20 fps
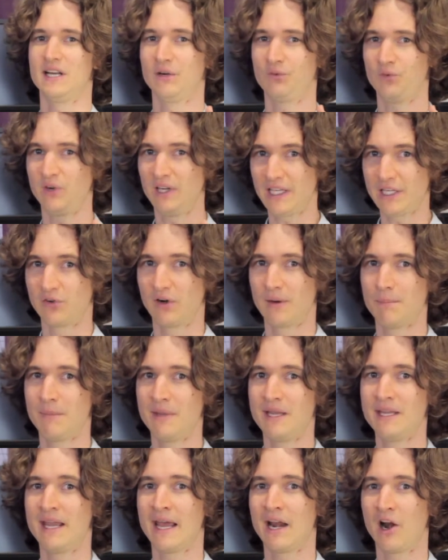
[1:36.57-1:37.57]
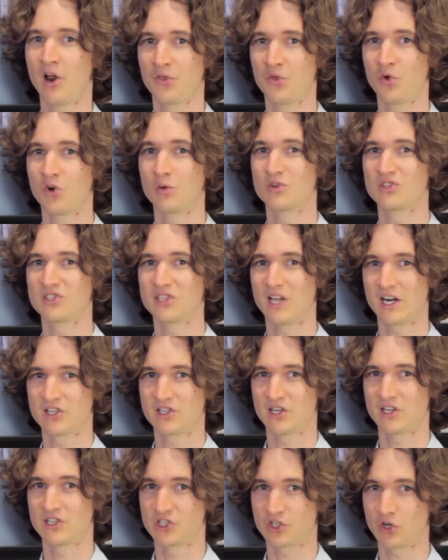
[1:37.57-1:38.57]
it really gripped me and I thought it was
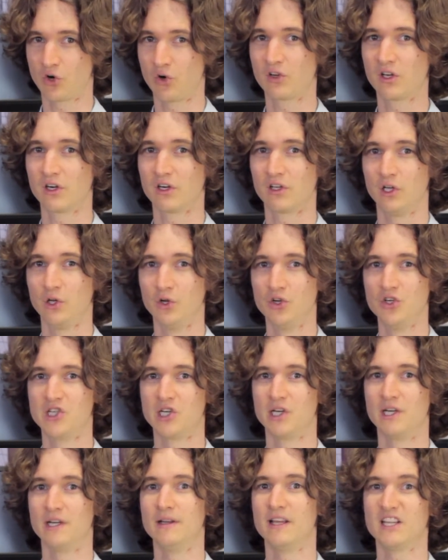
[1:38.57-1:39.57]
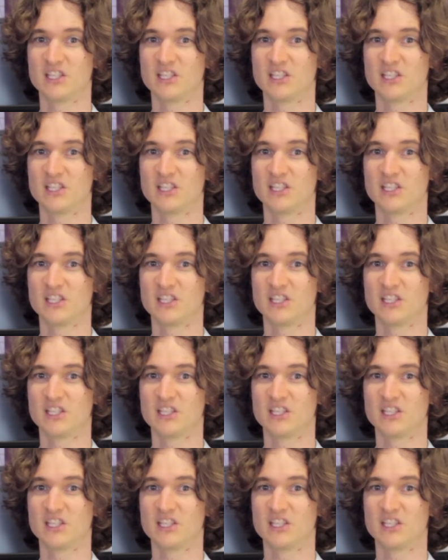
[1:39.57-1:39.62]
such a strong conclusion,